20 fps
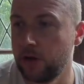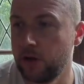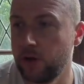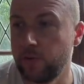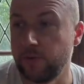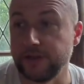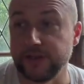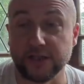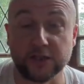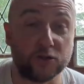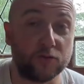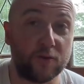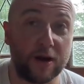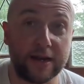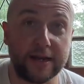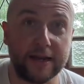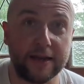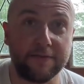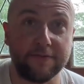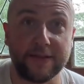which is
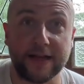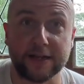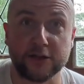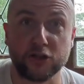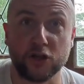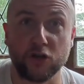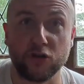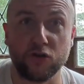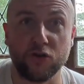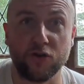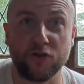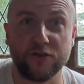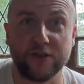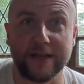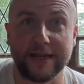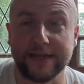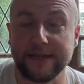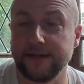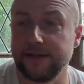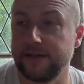great if that's not your
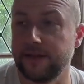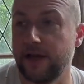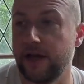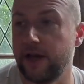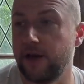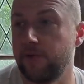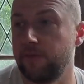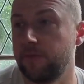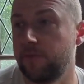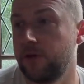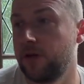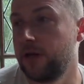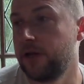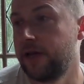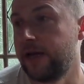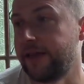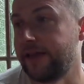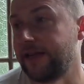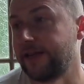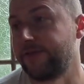thing. And
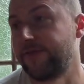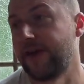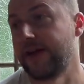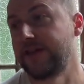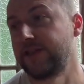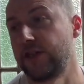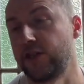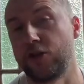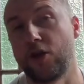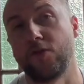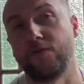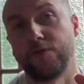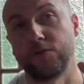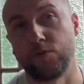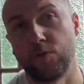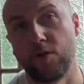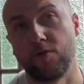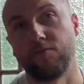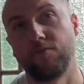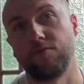let's face it, none of us
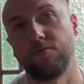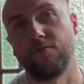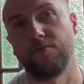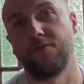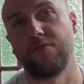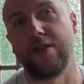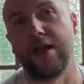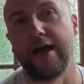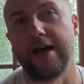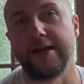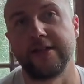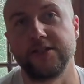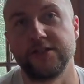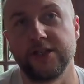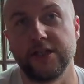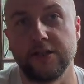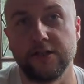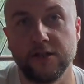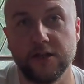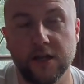want flies
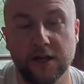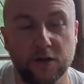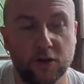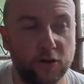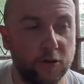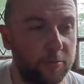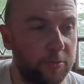and other